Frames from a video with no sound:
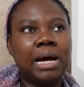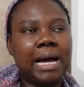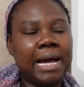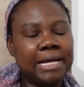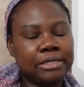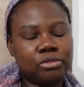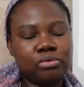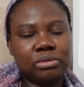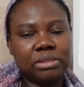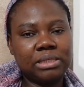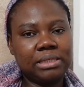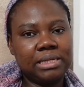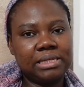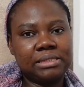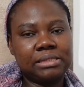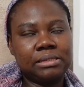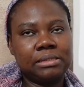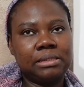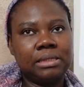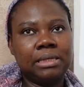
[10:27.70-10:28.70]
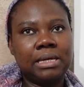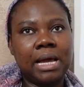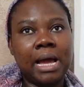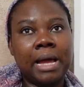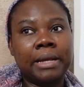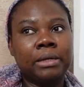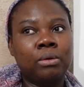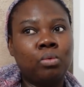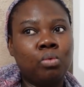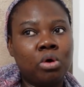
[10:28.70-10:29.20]
I took it yesterday
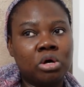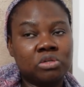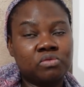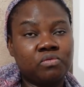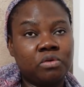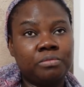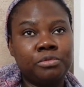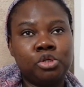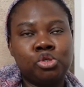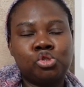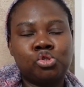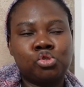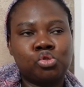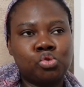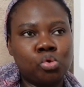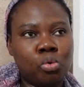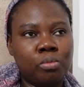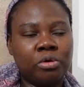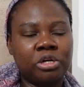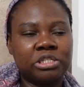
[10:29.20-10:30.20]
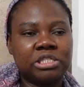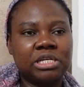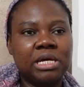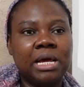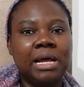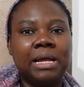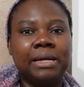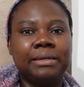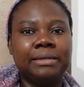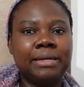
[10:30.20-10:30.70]
and it works for me so much.
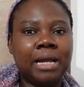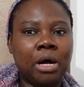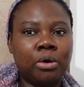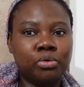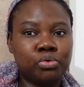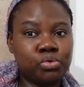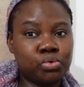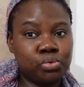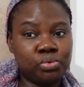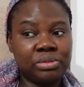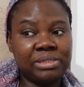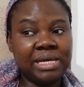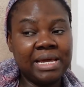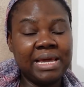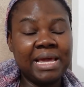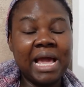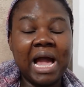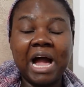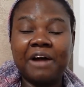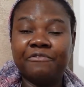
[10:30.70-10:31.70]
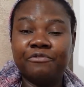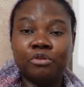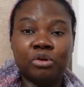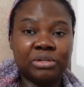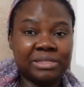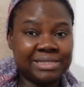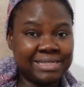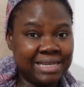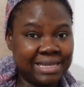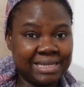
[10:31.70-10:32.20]
Now, today, I've
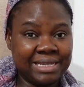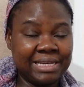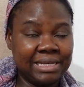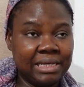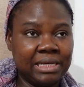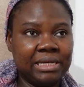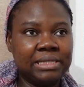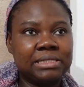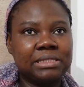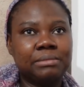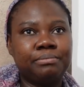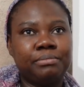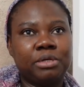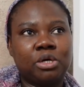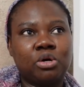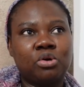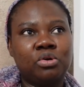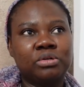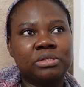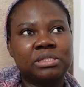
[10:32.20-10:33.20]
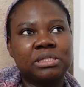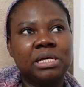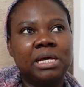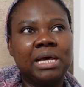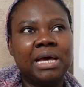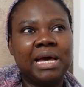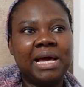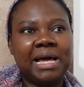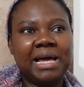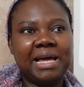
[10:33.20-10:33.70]
not taken it because
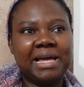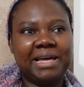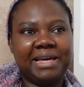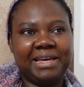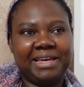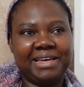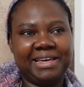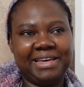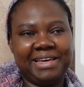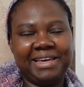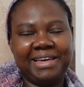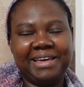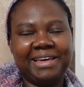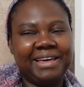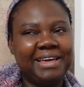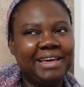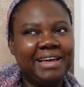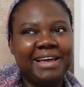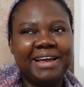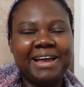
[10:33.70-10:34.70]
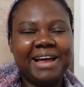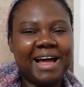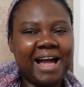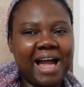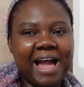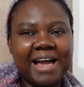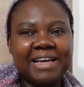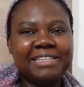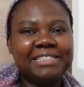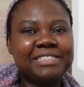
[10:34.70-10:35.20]

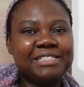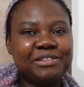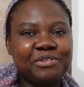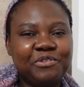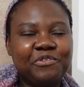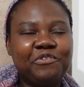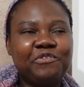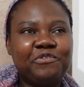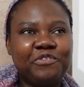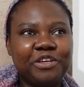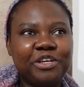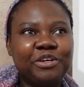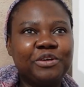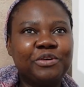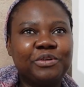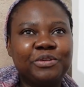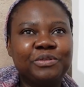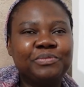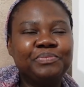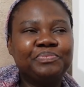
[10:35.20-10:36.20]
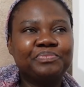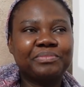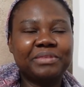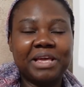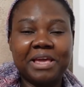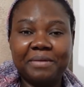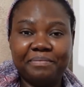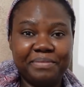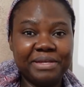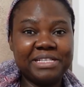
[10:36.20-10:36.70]
I still feel
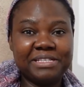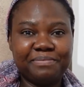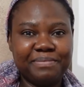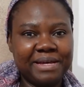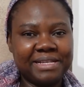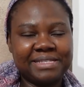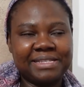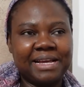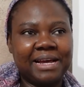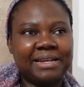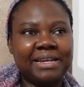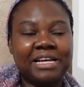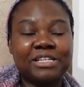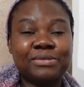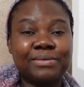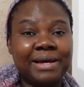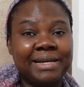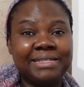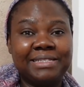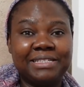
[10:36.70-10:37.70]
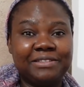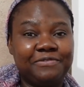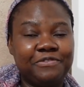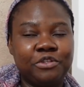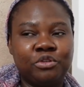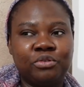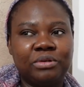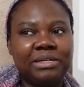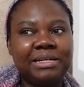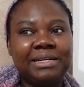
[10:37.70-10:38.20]
a bit better. That's why I did video.